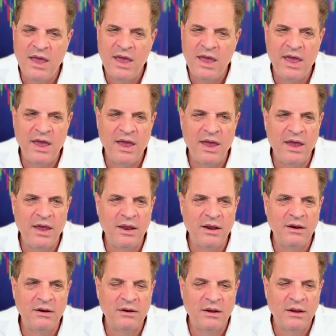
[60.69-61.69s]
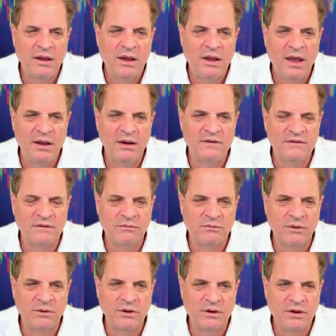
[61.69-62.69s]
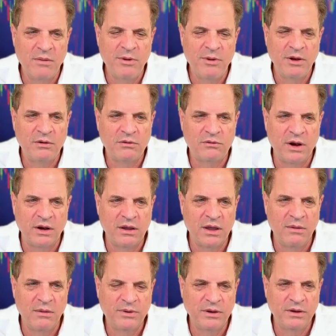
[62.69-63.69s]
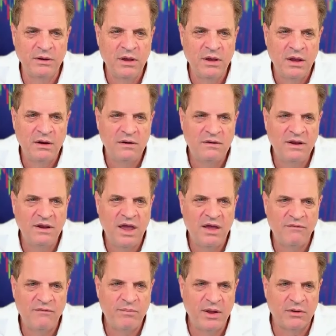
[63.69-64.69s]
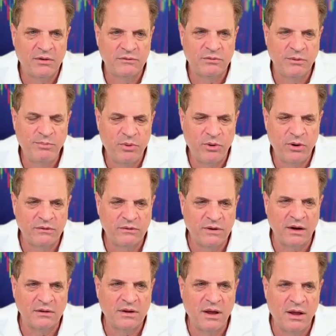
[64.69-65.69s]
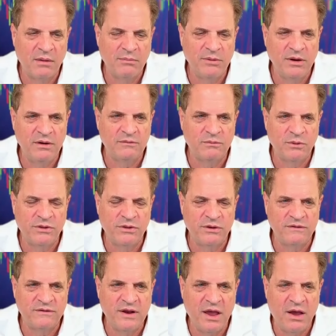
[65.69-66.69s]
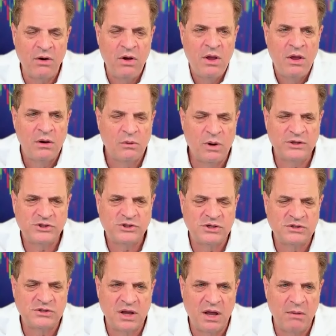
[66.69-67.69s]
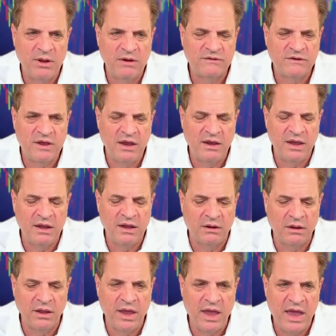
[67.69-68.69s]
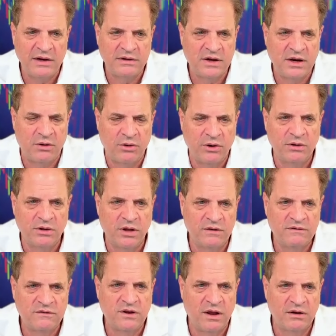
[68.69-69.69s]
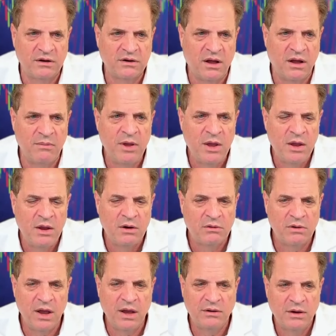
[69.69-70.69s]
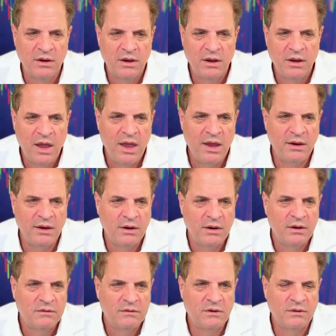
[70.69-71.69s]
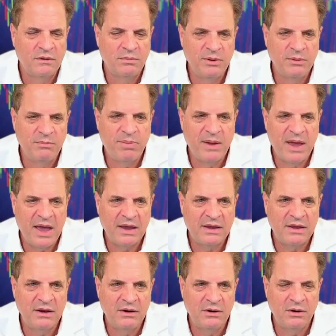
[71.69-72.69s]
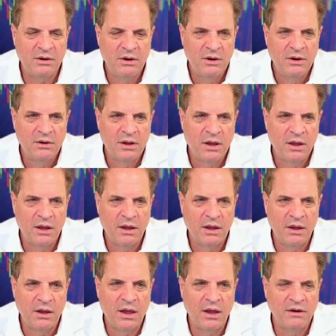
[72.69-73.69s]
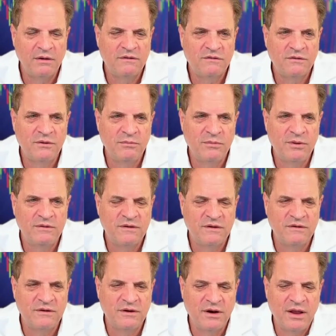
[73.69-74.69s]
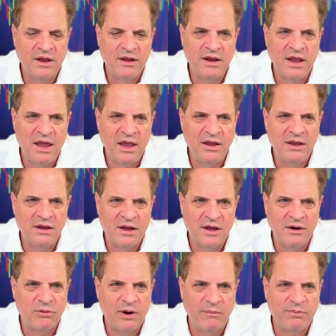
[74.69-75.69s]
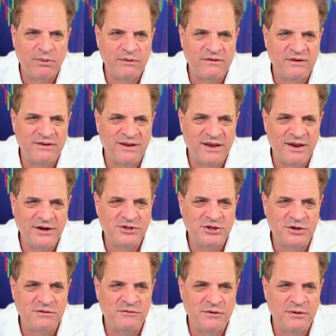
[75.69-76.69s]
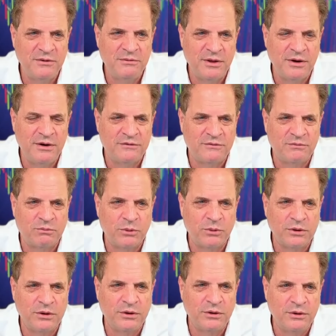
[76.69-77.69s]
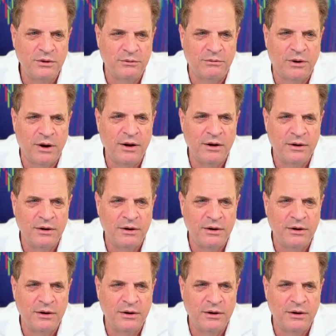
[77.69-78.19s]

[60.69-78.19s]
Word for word: And hey, is it really coming? Craig Hemke, tfmetalsreport.com is with us now. Questions, comments, kl at kerrylutz.com. Craig, hey, it's good to be back here. Uh, I assume this isn't an AI representation of you, that it's really you, right?